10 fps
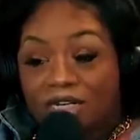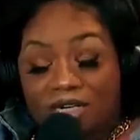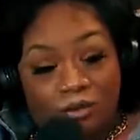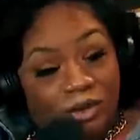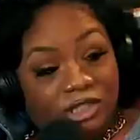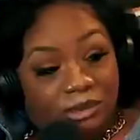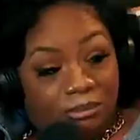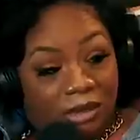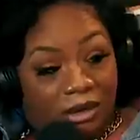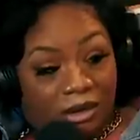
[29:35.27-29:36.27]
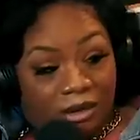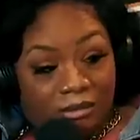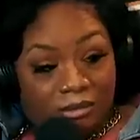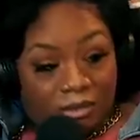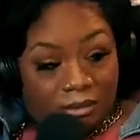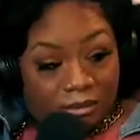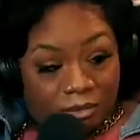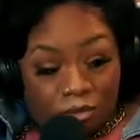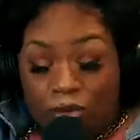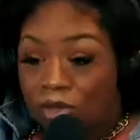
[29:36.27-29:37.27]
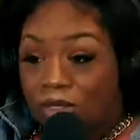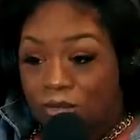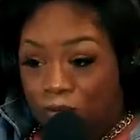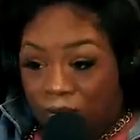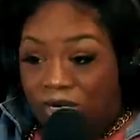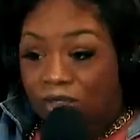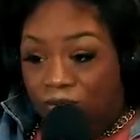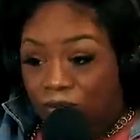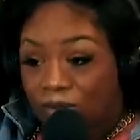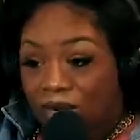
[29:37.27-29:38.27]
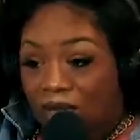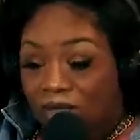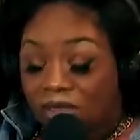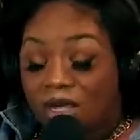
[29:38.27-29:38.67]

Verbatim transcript: Then it went to uh, door regular door locks.